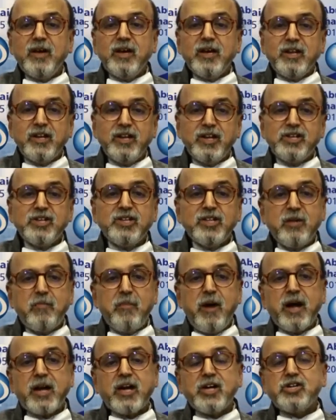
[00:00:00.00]
increasing the
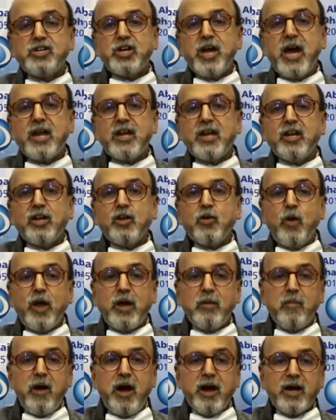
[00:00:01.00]
market share in
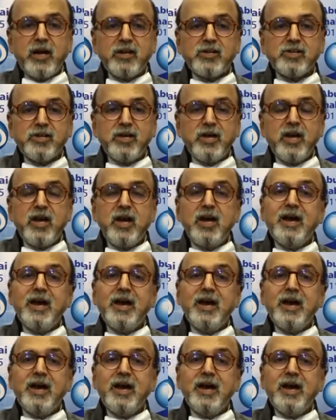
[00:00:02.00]
growing markets.